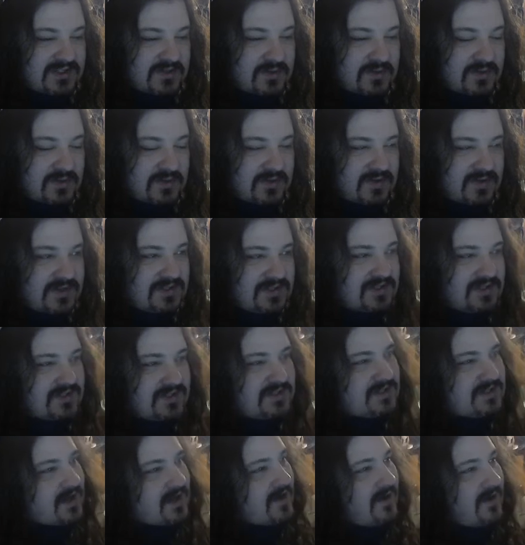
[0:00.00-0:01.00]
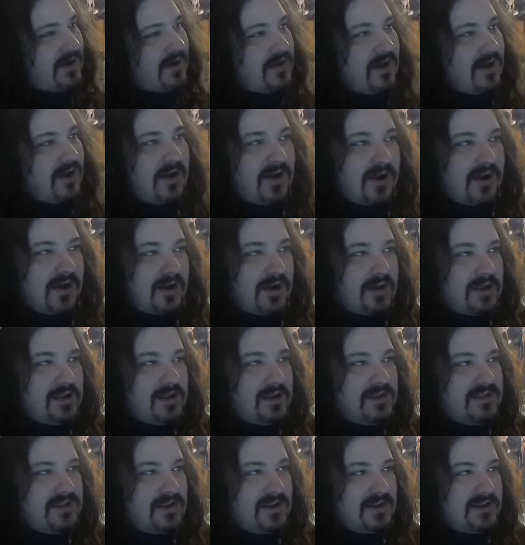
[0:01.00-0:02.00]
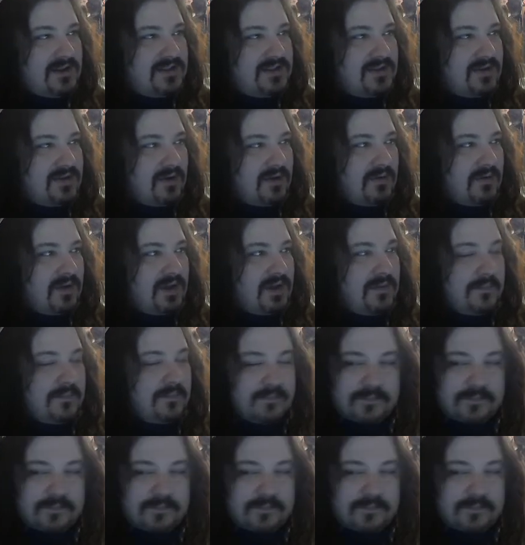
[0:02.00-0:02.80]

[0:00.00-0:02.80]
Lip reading: You increased dexterity. Alright, he's also going up.